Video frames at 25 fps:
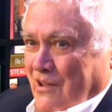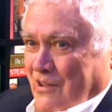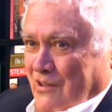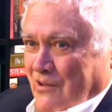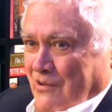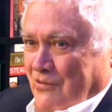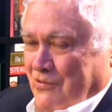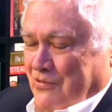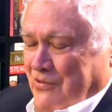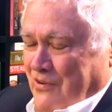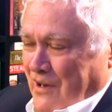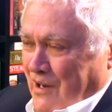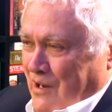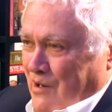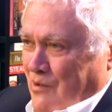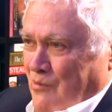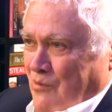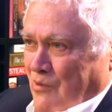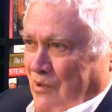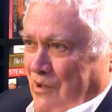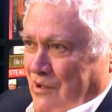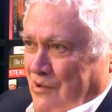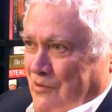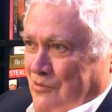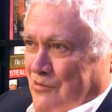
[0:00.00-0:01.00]
the
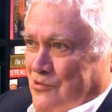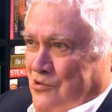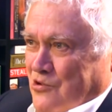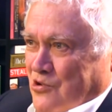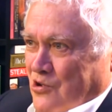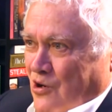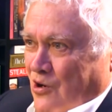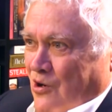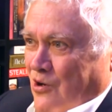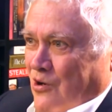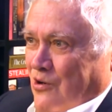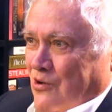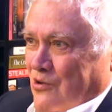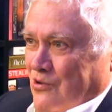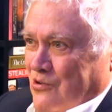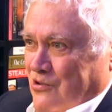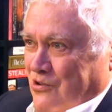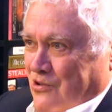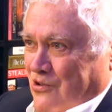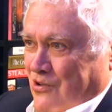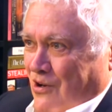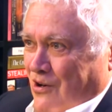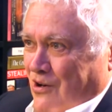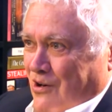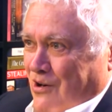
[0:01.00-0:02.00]
family of
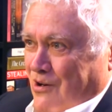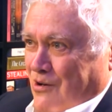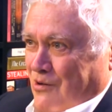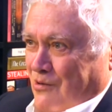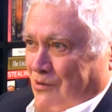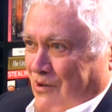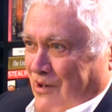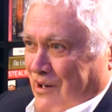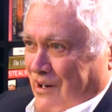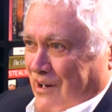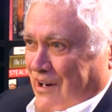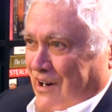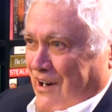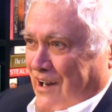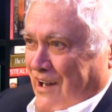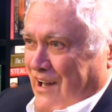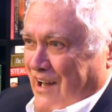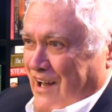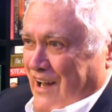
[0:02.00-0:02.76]
Charles Darwin,